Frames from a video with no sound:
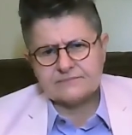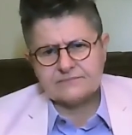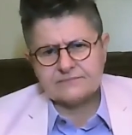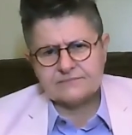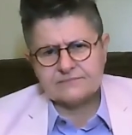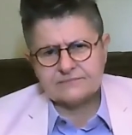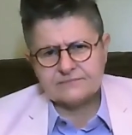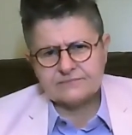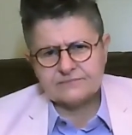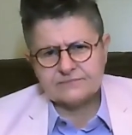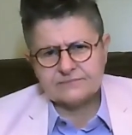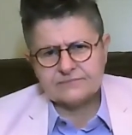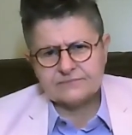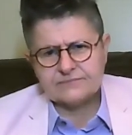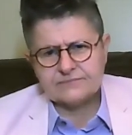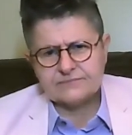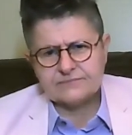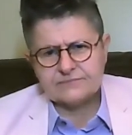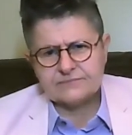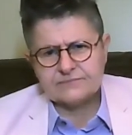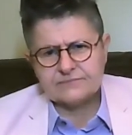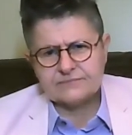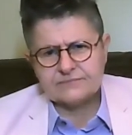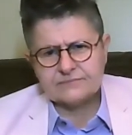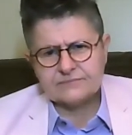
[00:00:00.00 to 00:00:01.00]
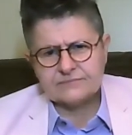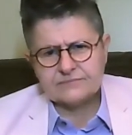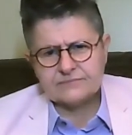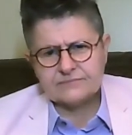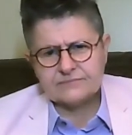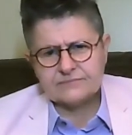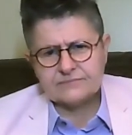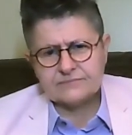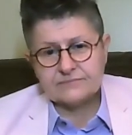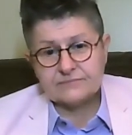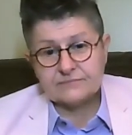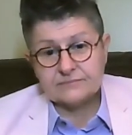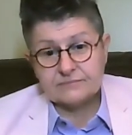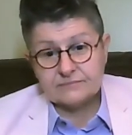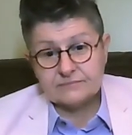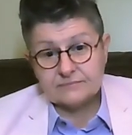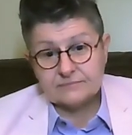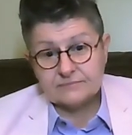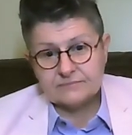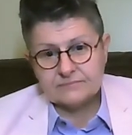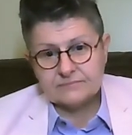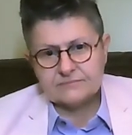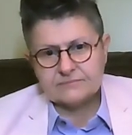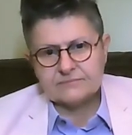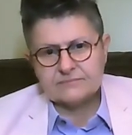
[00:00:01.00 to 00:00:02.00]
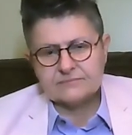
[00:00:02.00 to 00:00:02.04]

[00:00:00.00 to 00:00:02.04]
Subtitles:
(no one is talking)